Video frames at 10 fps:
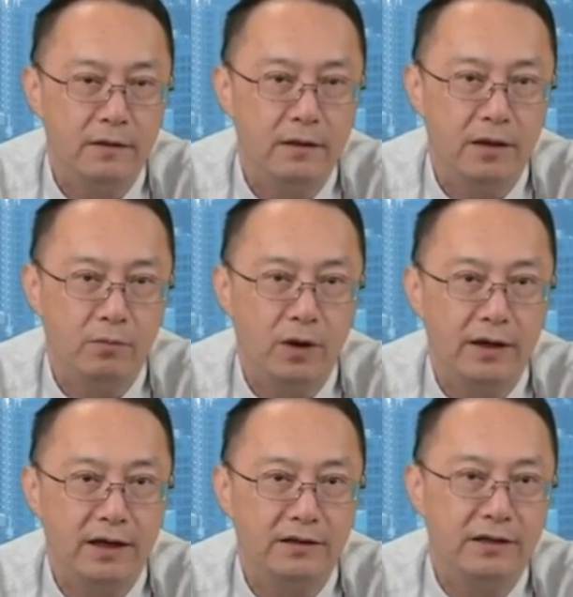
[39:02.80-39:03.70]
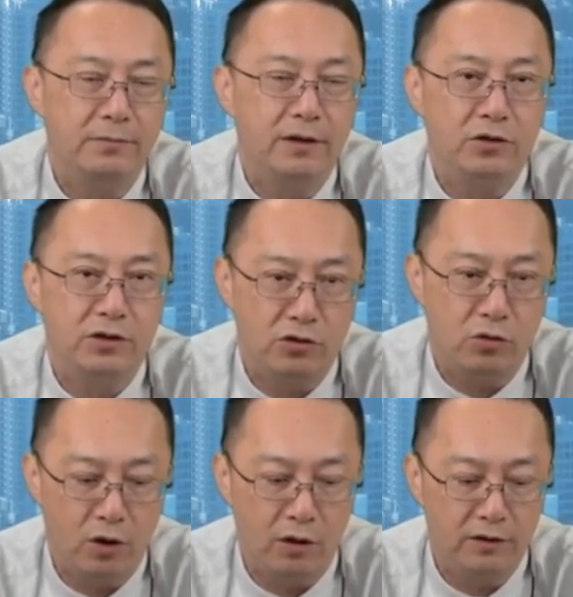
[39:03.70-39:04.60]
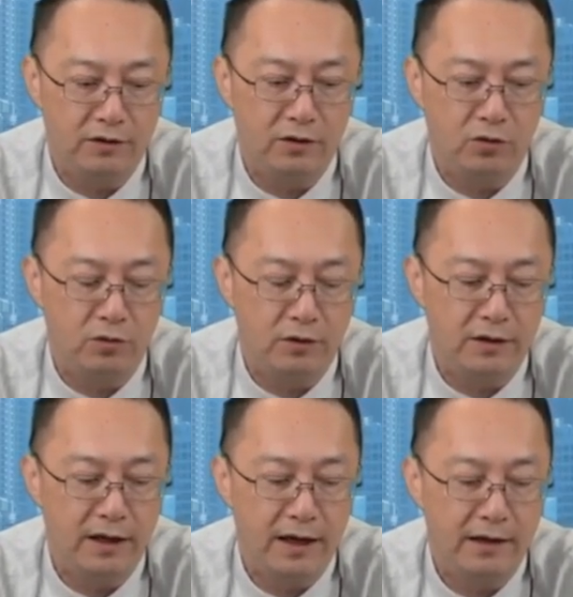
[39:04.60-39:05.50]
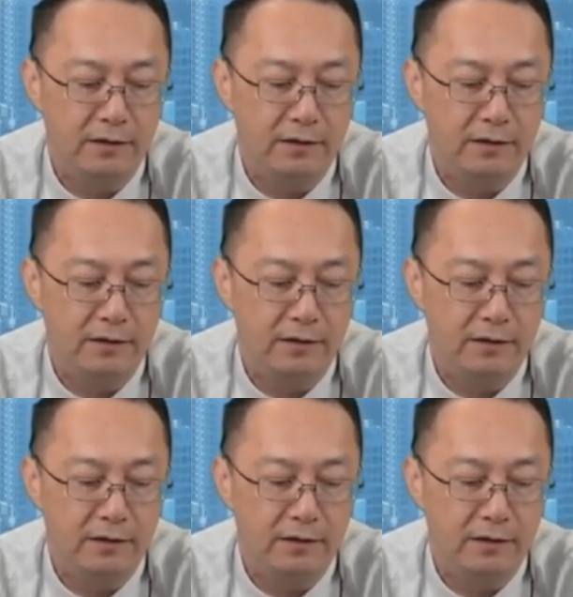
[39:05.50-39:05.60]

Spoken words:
Their marketing is especially strong, so yeah.